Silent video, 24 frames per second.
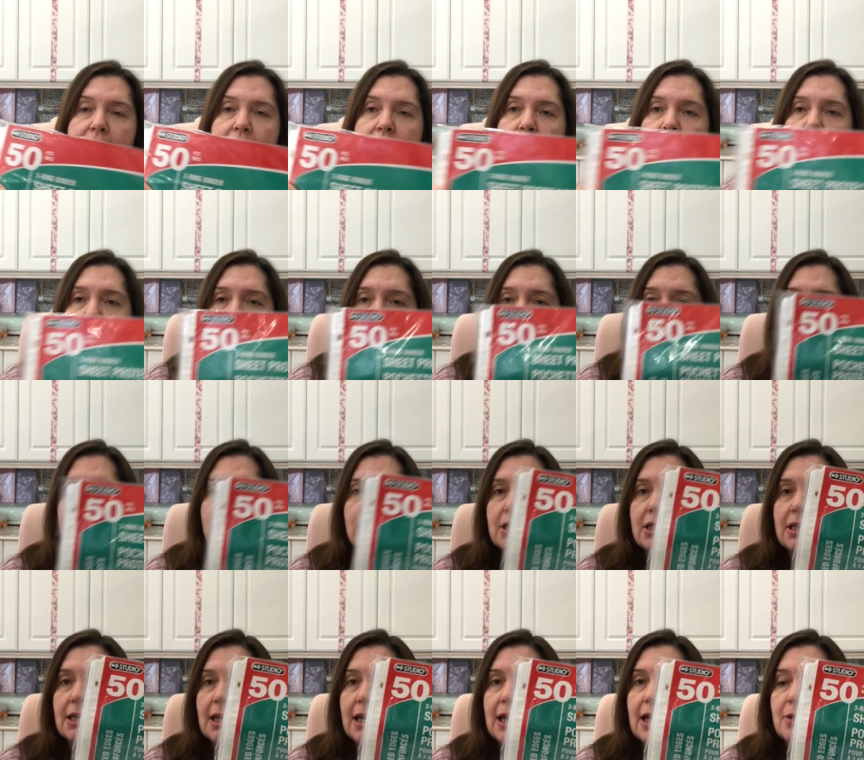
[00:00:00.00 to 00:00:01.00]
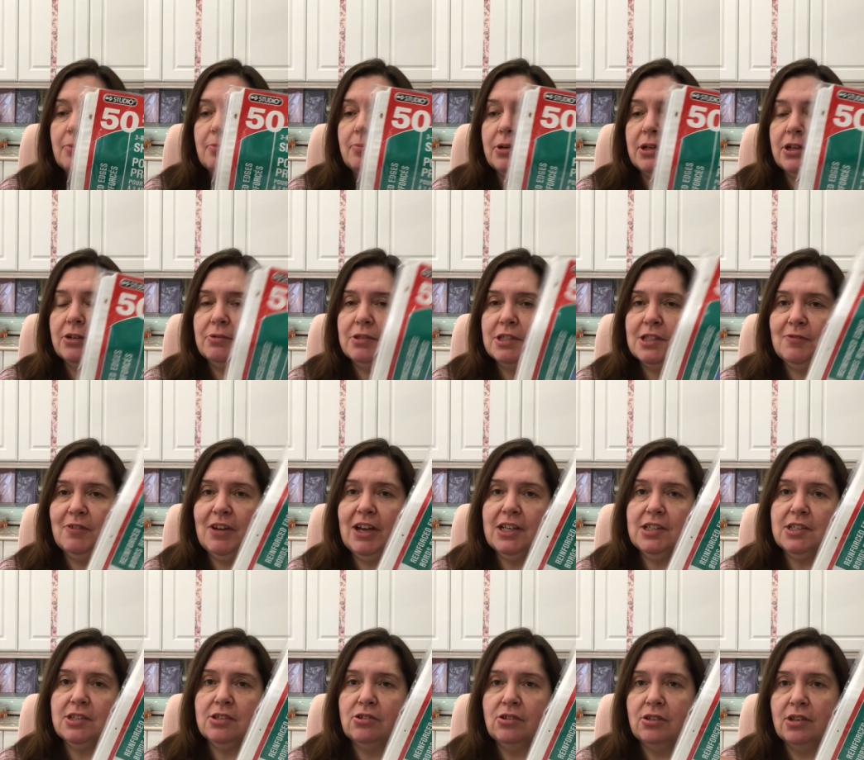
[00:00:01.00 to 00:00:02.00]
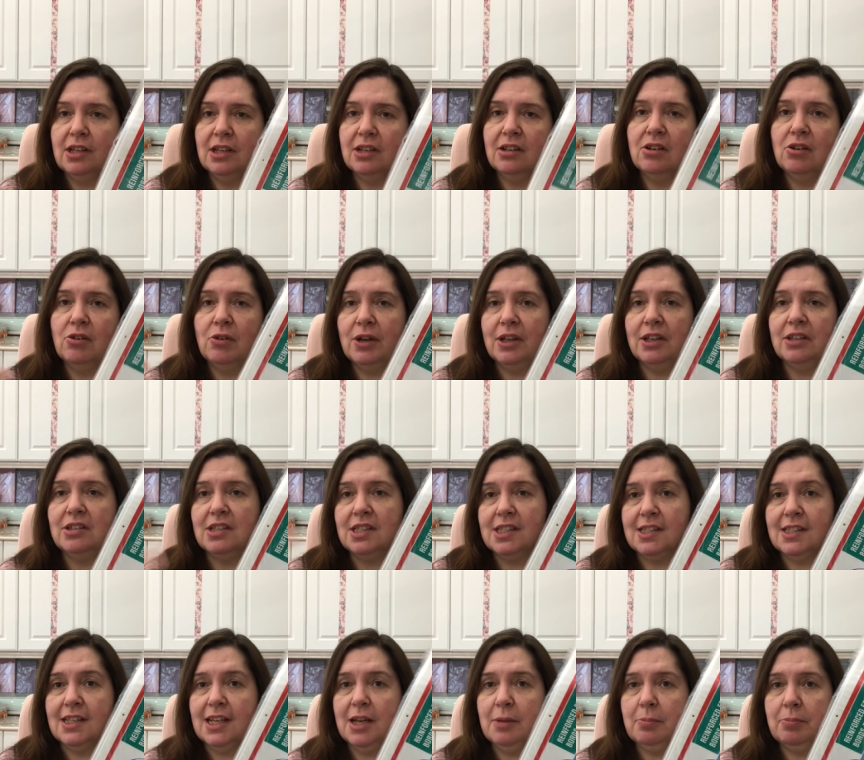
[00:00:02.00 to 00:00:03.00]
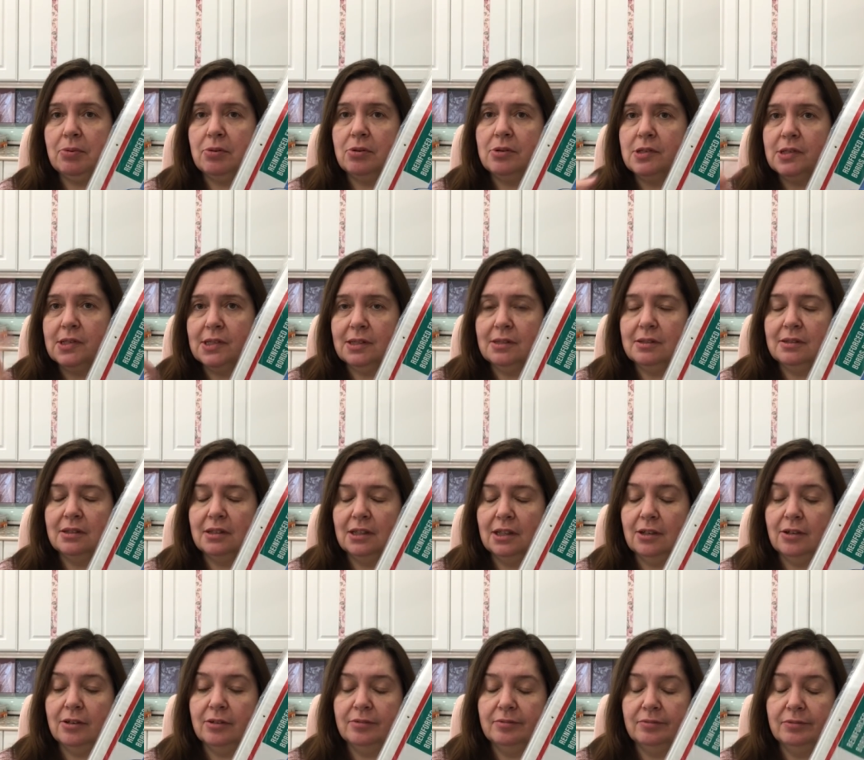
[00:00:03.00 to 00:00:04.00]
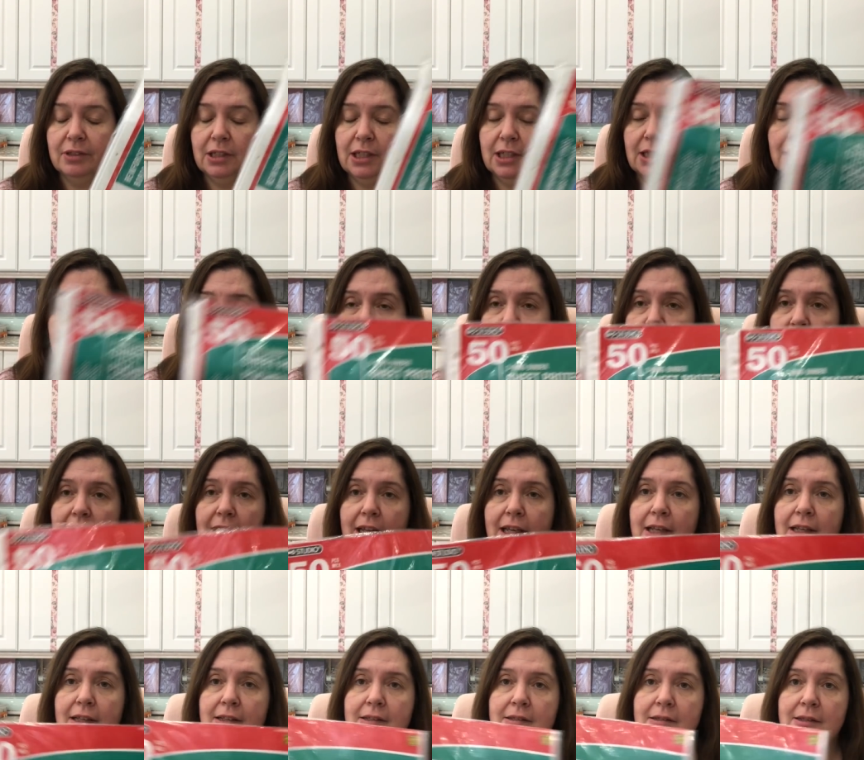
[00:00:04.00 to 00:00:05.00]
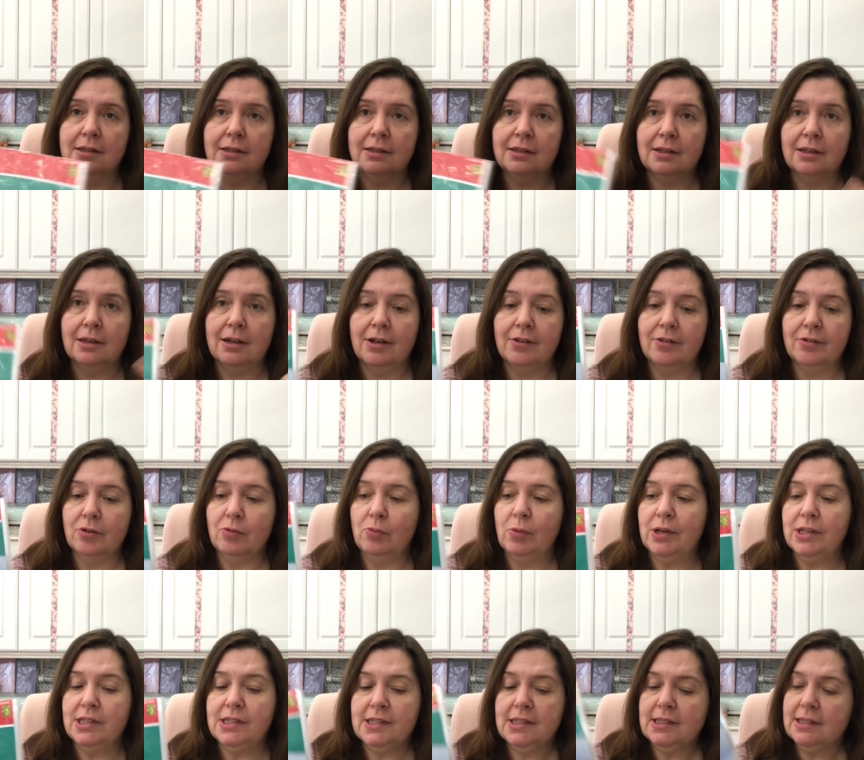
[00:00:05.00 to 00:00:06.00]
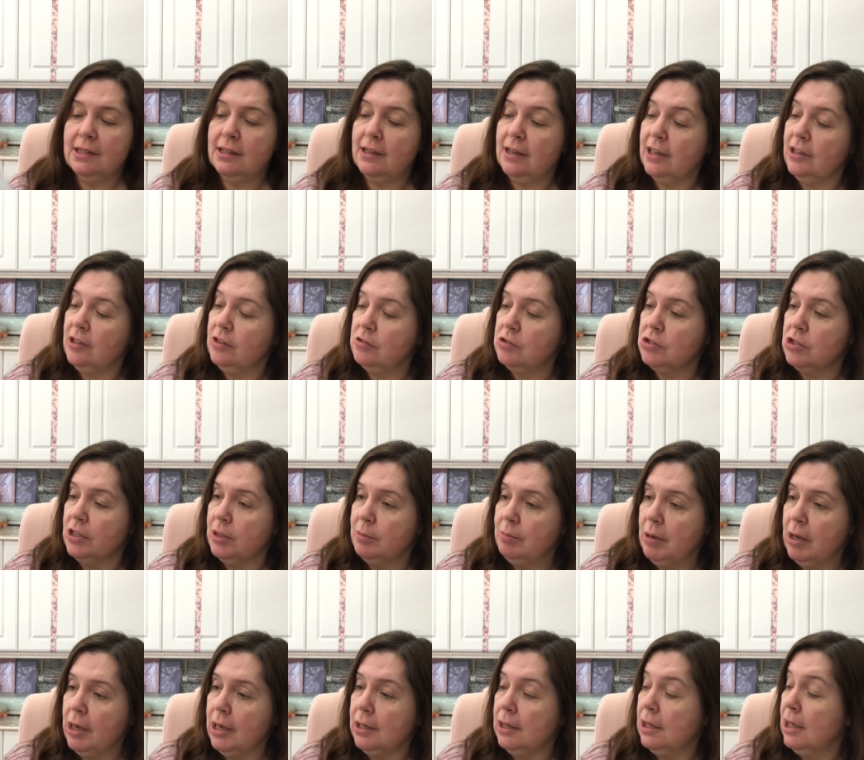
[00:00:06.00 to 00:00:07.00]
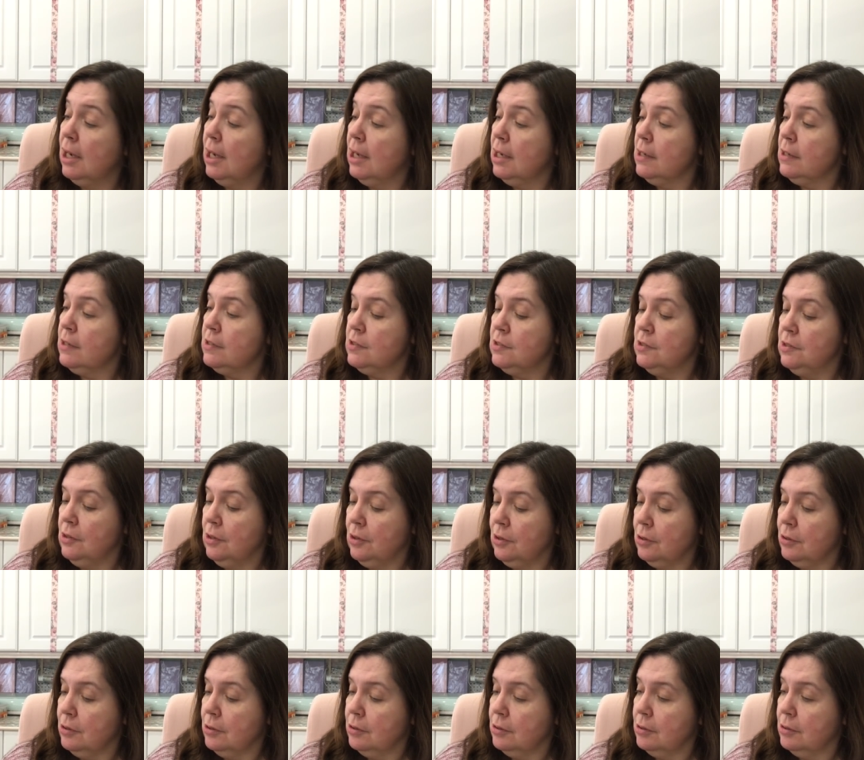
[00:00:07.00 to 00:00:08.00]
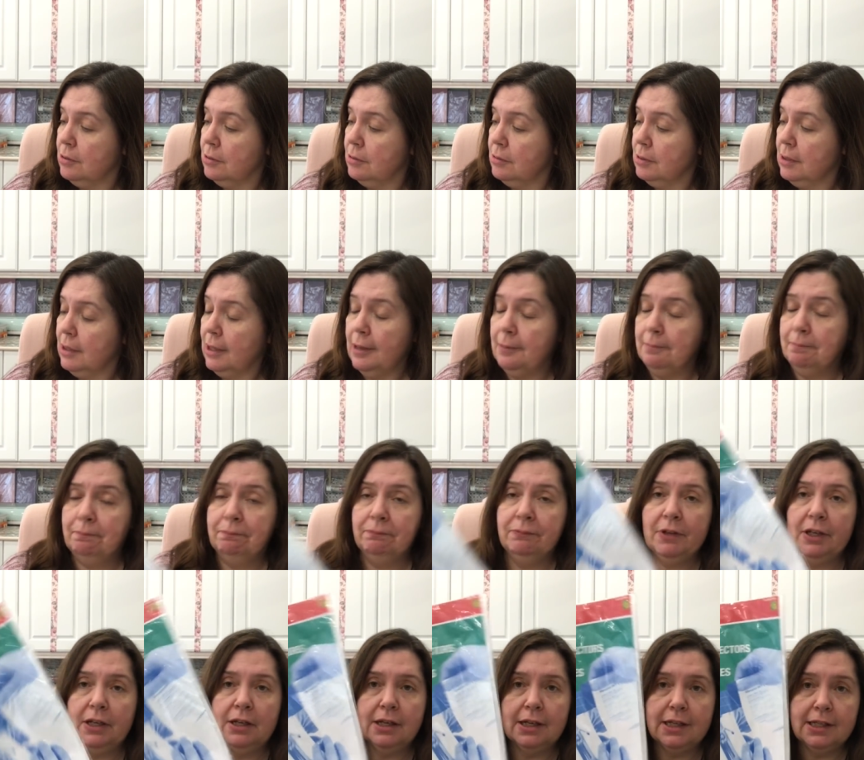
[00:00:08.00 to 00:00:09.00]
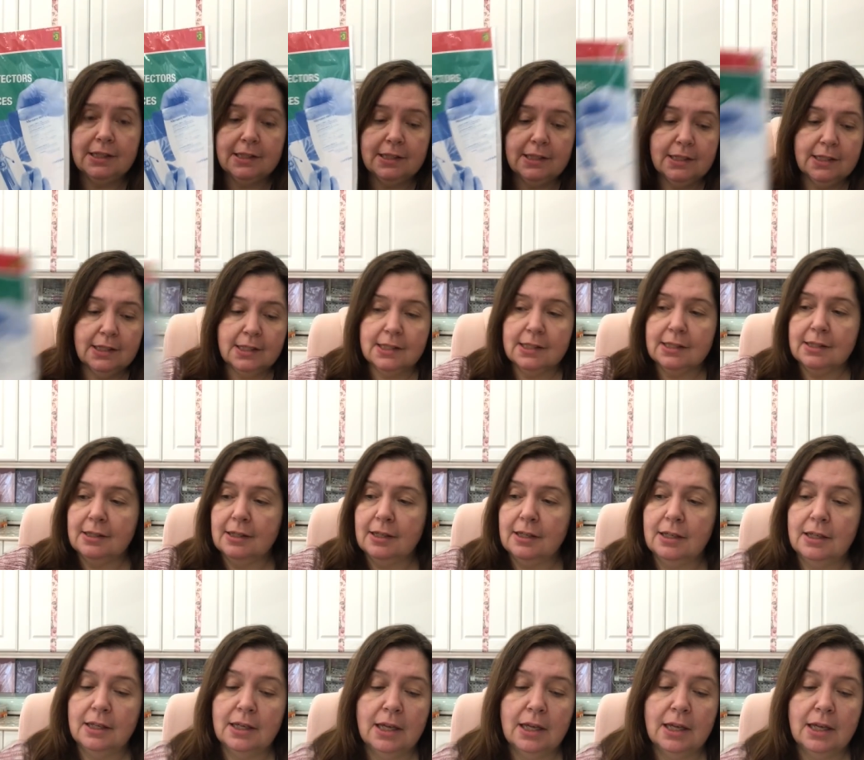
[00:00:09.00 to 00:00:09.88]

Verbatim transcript: deal I could get, but it was faster than going to Staples and, you know, and getting the other ones that I usually buy. So yeah, I got this.